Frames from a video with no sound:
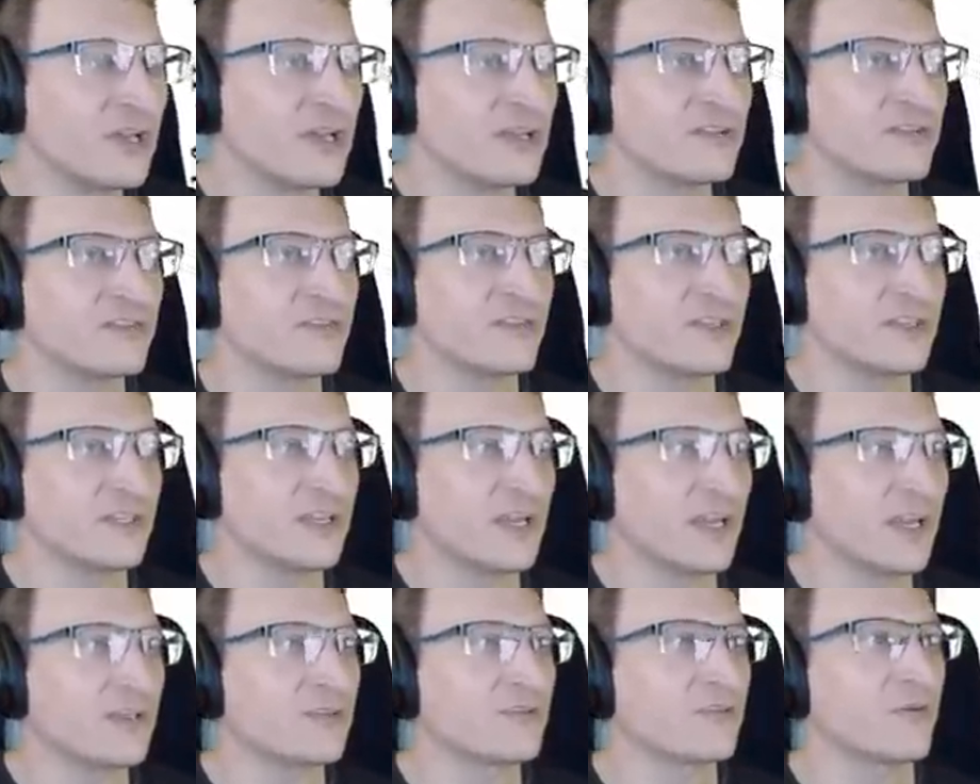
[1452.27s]
CIG
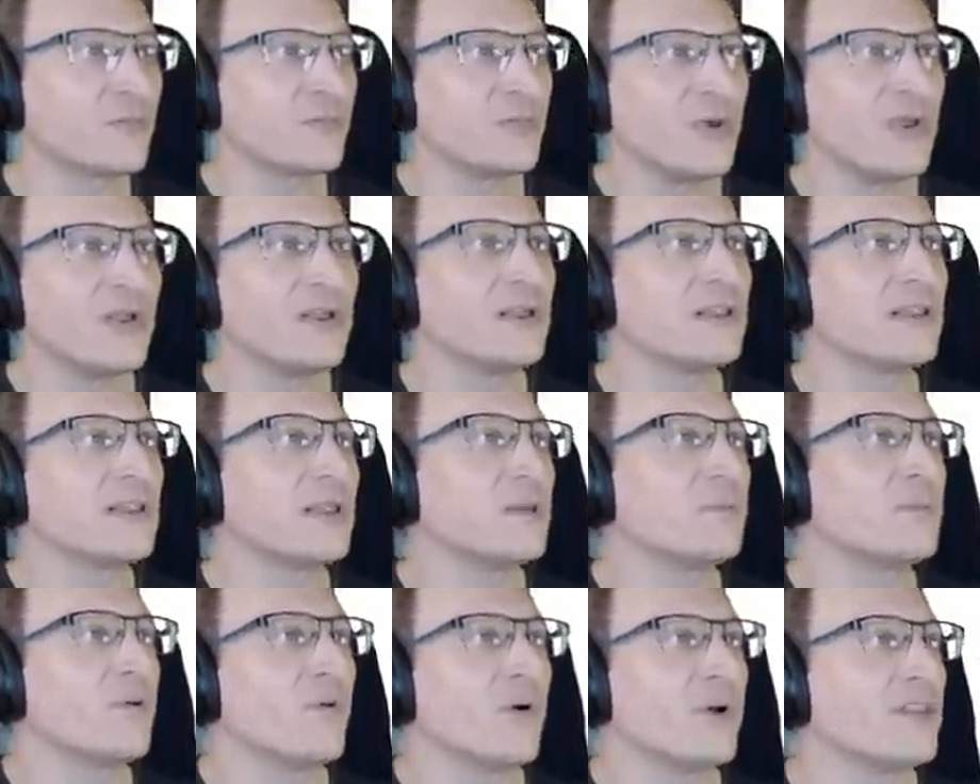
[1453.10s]
has
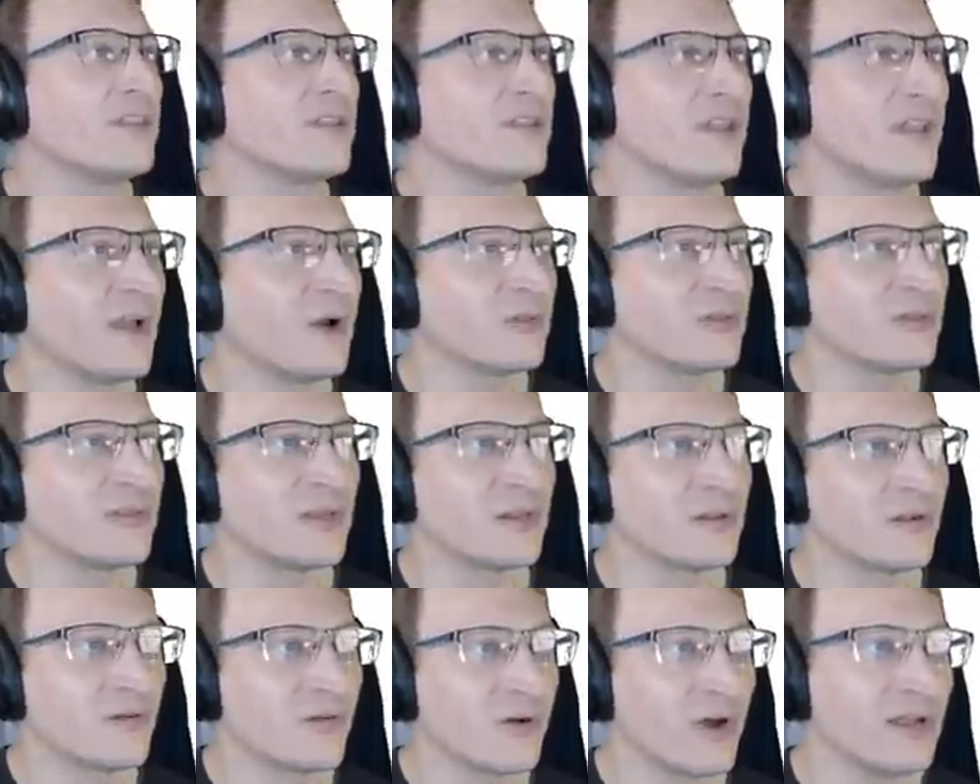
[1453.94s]
repeatedly pointed out
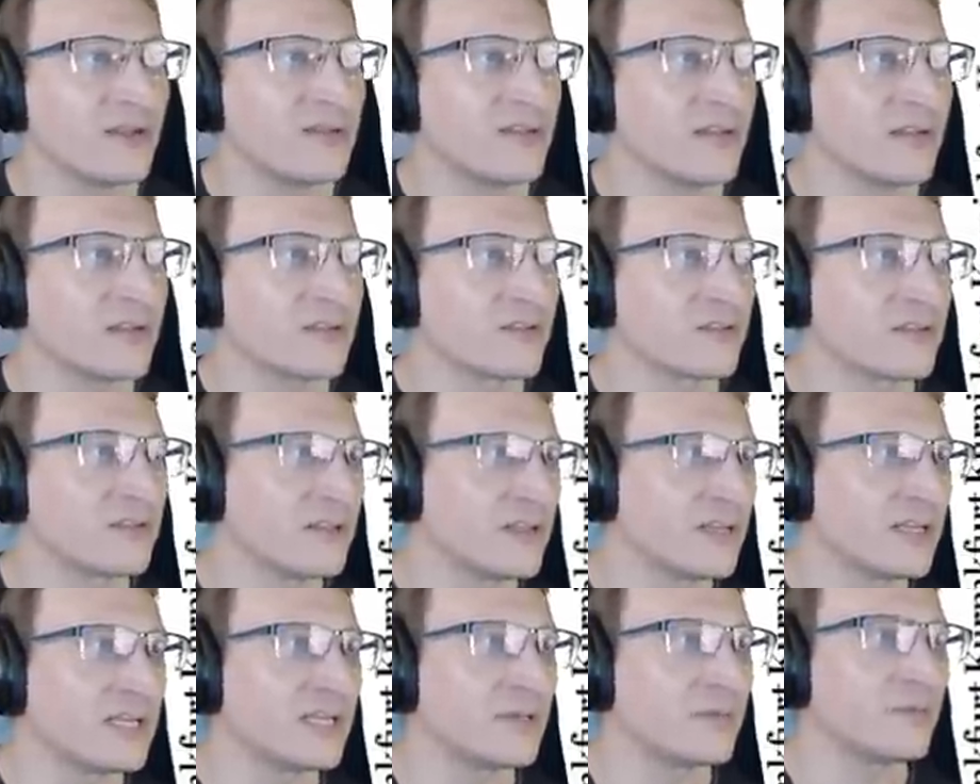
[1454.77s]
that Crytek's
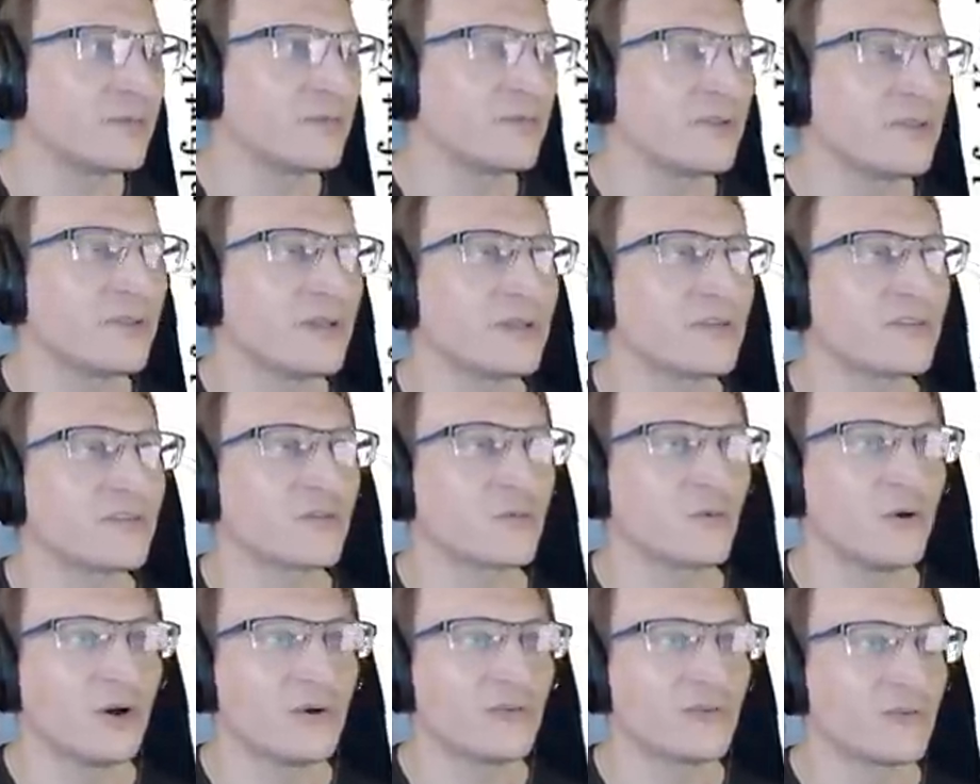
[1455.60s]
claim that
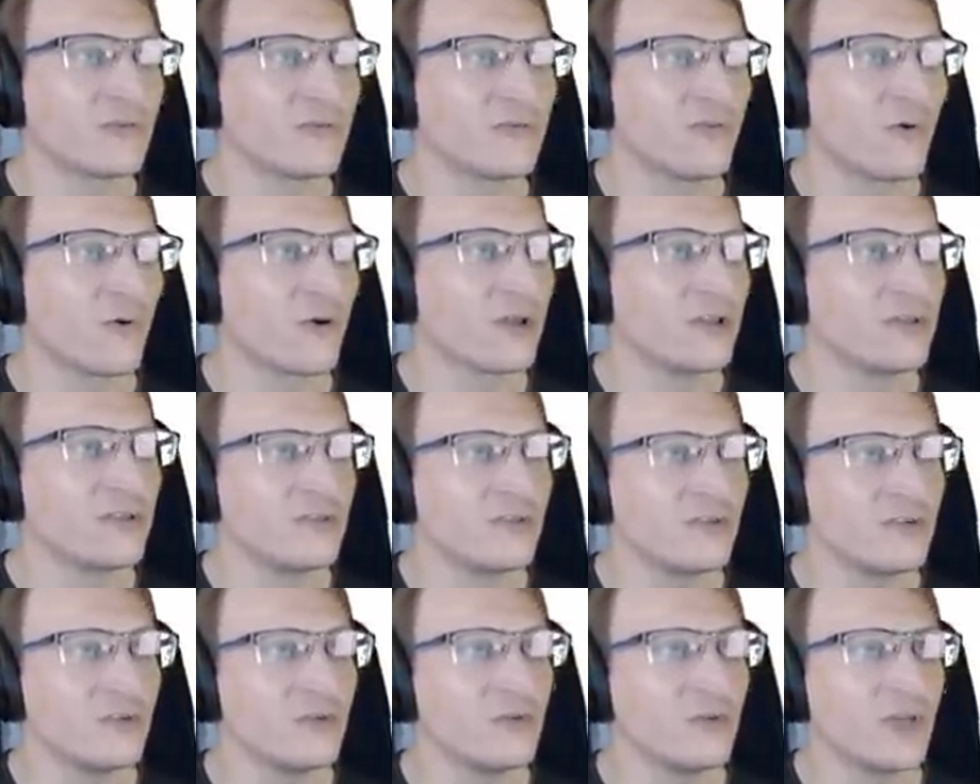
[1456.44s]
Squadron
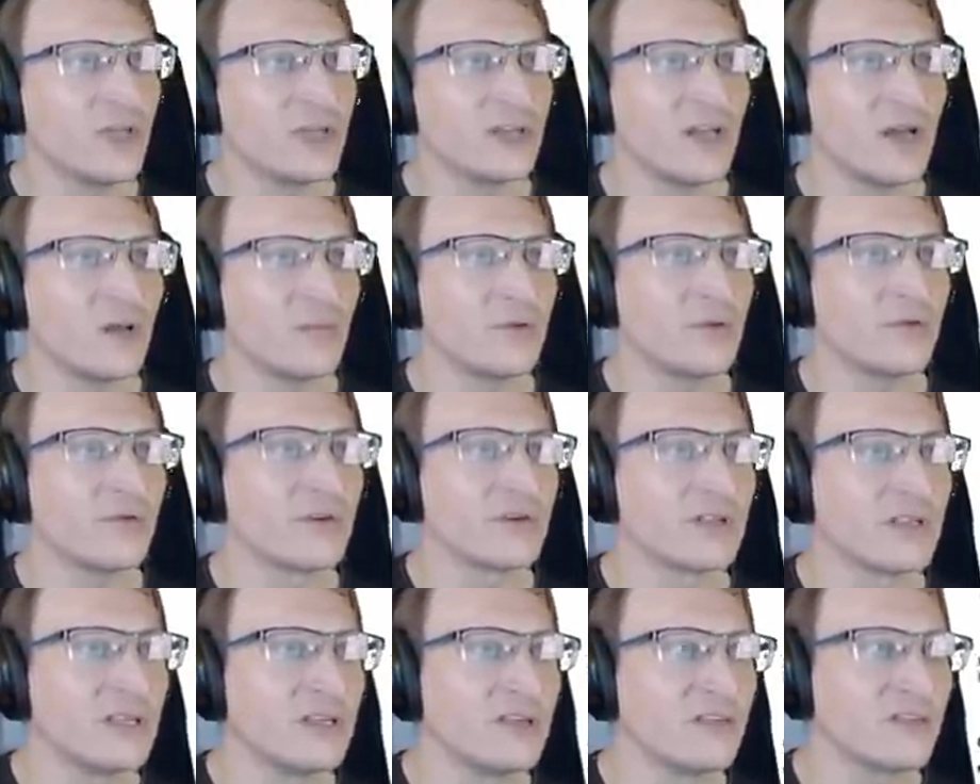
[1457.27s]
42 cannot be
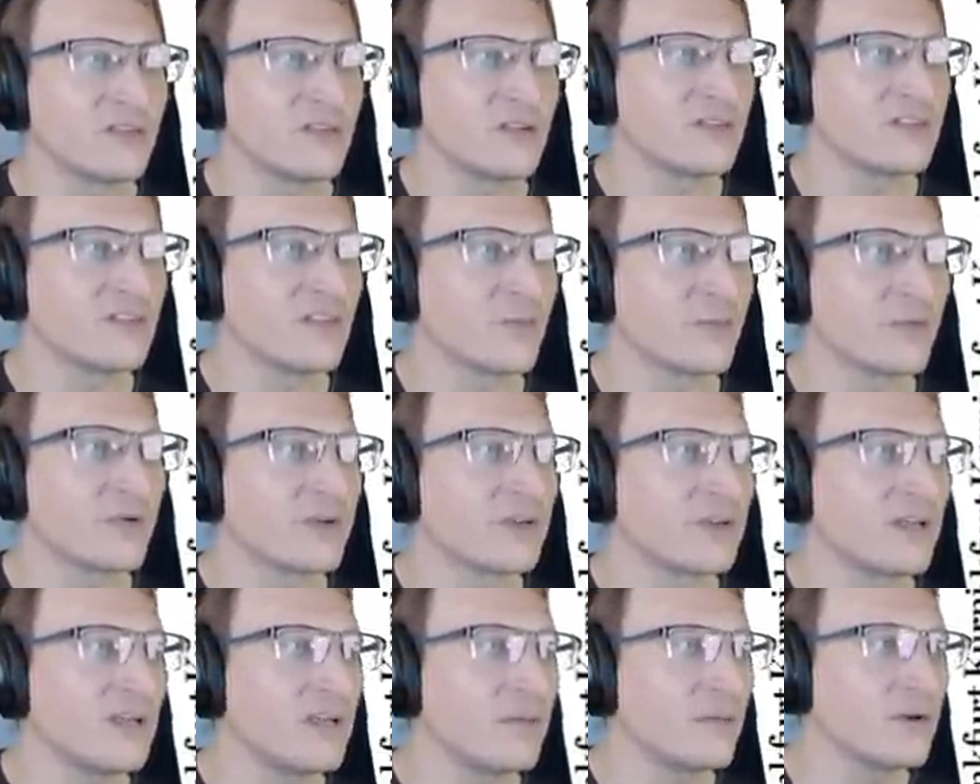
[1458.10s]
released in a
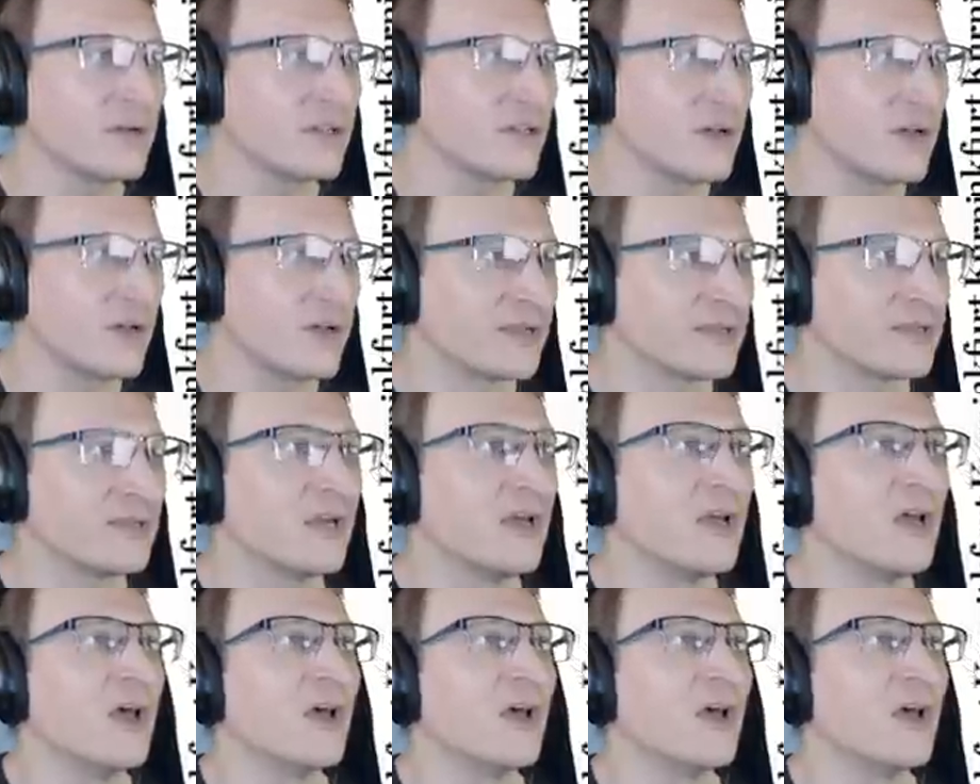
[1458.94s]
separate game client